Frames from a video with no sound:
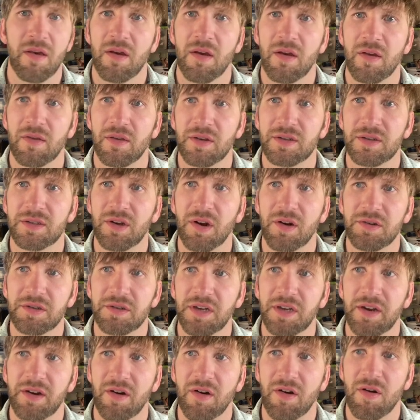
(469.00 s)
This Dark
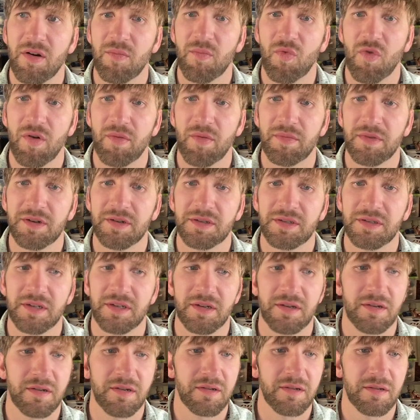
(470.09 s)
Side arm warmers,
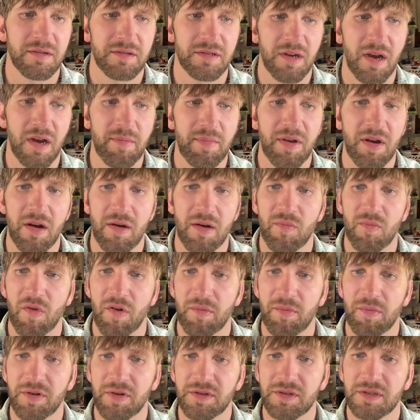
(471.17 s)
zombie arm
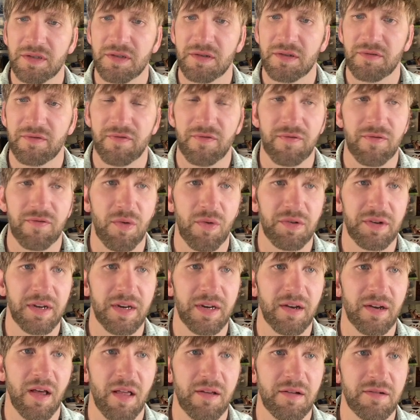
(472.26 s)
warmers,
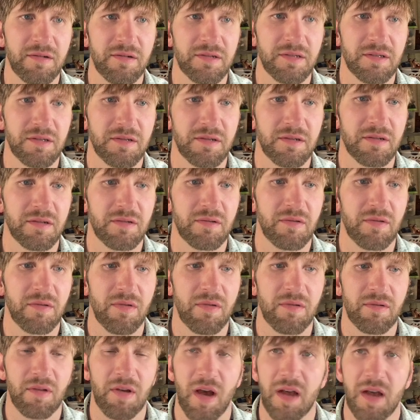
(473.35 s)
$14.
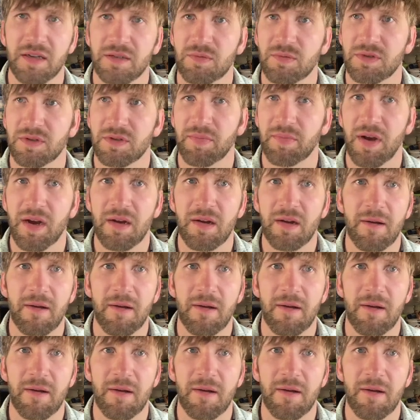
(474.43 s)
Cost was $1.